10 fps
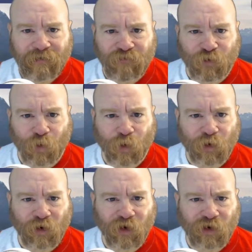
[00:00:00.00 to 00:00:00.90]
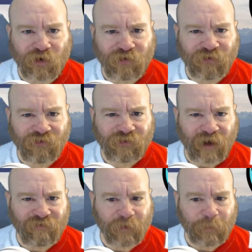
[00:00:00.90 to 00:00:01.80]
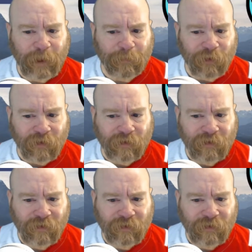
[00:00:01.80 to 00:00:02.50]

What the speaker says: for 7 people.